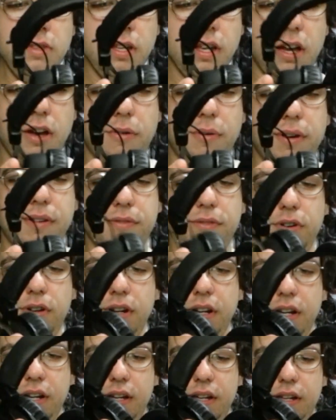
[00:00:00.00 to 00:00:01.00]

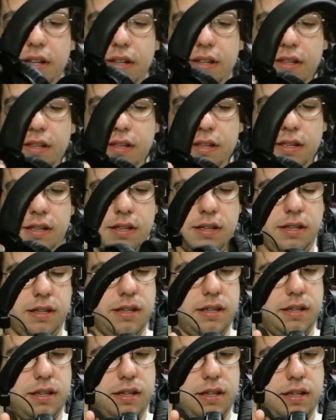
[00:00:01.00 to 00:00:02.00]
However,
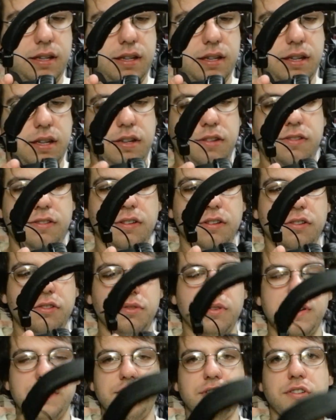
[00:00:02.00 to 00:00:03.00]
you still do
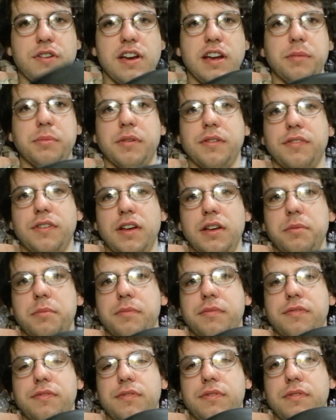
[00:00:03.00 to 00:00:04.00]
have to crank up the volume
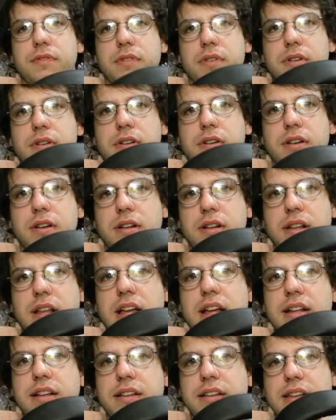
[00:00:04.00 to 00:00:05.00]
a
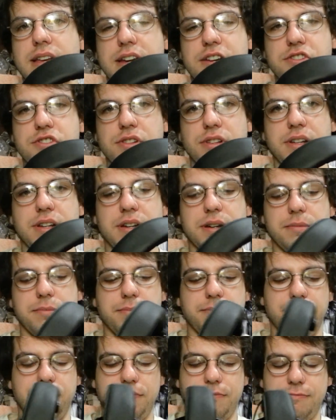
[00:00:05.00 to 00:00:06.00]
lot, actually.
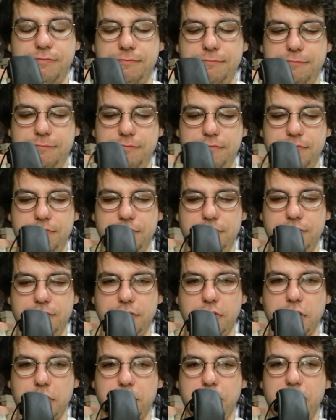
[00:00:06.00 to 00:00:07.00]

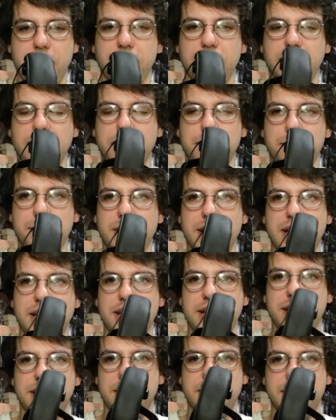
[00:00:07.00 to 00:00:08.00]
Compared to like
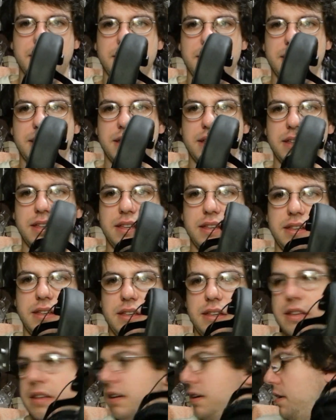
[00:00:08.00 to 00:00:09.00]
my
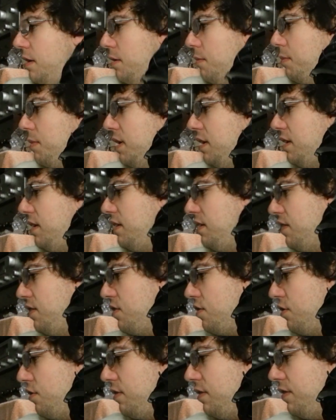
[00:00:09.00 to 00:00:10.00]

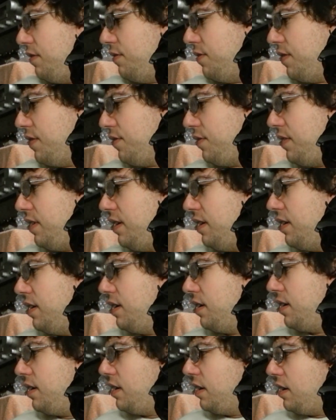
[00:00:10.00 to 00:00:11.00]
DT1350,
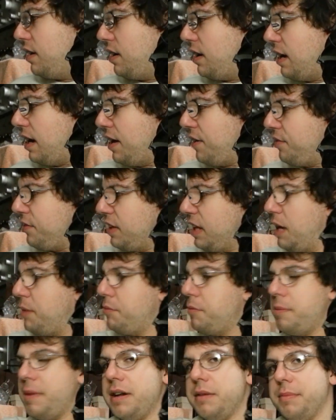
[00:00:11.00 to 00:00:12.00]
I have to keep
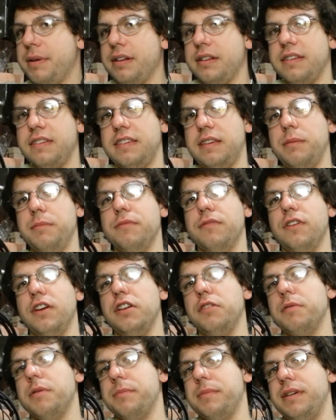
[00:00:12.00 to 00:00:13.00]
them at about the same
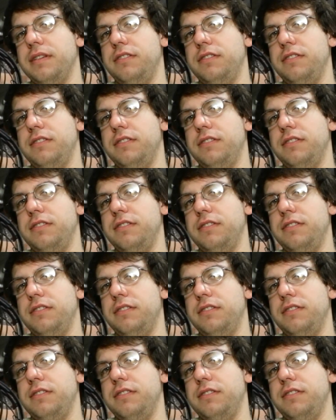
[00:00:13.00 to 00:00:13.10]
volume on my